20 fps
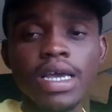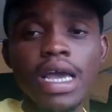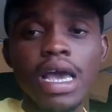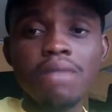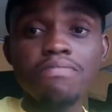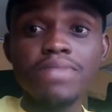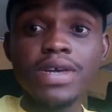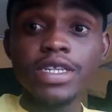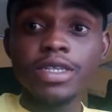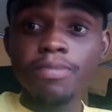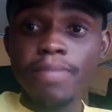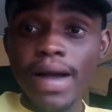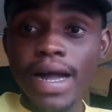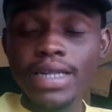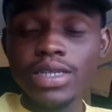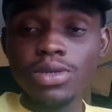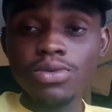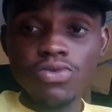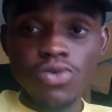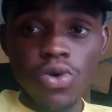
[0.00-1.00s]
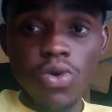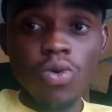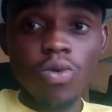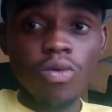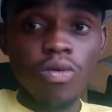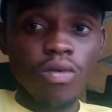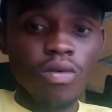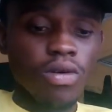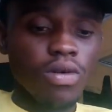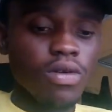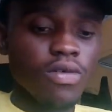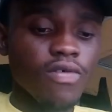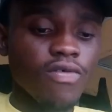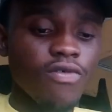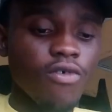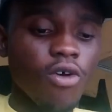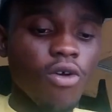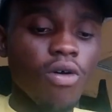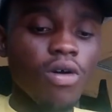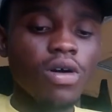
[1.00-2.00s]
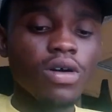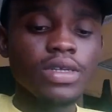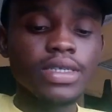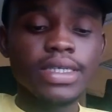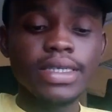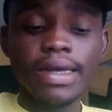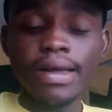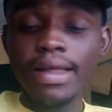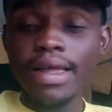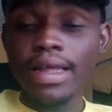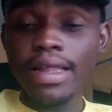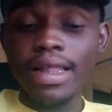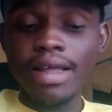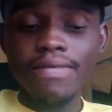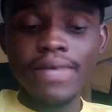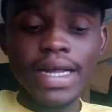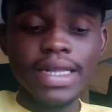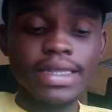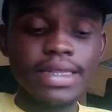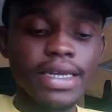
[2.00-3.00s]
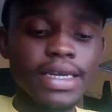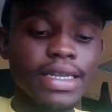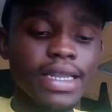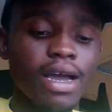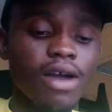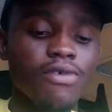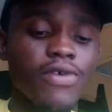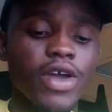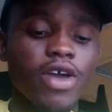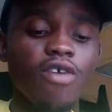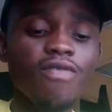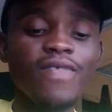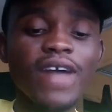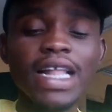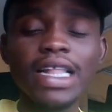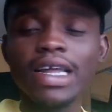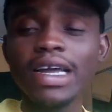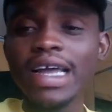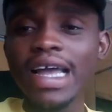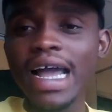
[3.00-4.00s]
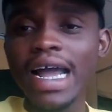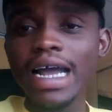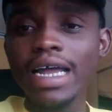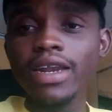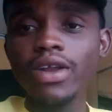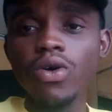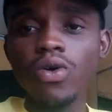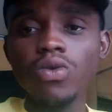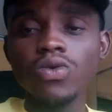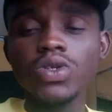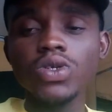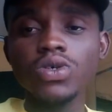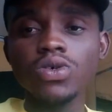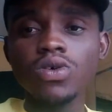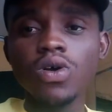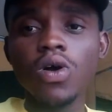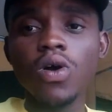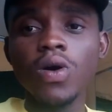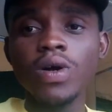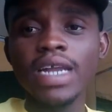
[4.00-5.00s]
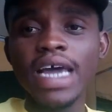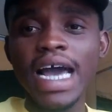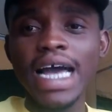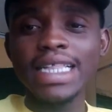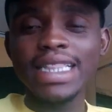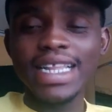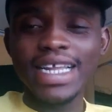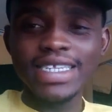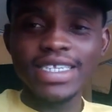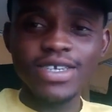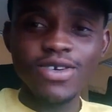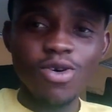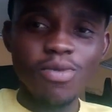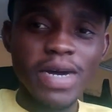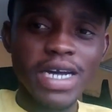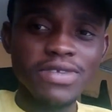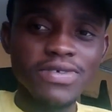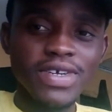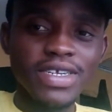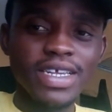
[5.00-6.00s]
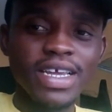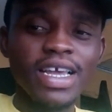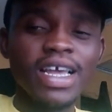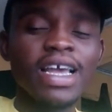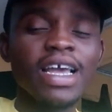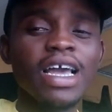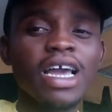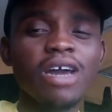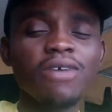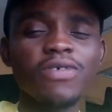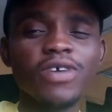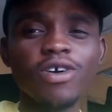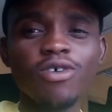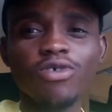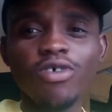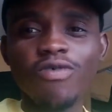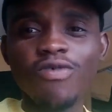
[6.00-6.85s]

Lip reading: a bit part role for Levante. Now Rayo Vallecano took on Atletico Madrid, and we all know